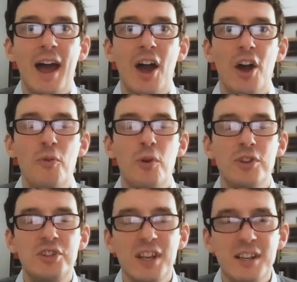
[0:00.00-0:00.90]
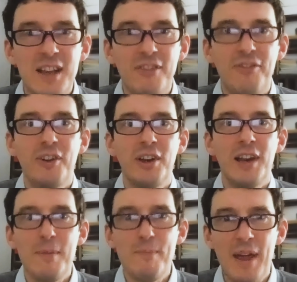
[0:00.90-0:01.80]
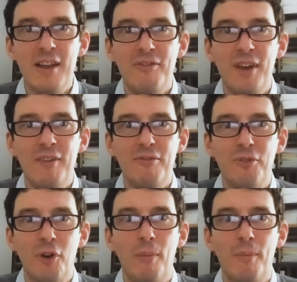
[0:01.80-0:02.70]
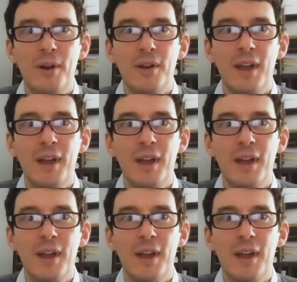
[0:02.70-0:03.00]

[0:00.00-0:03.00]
who would significantly benefit from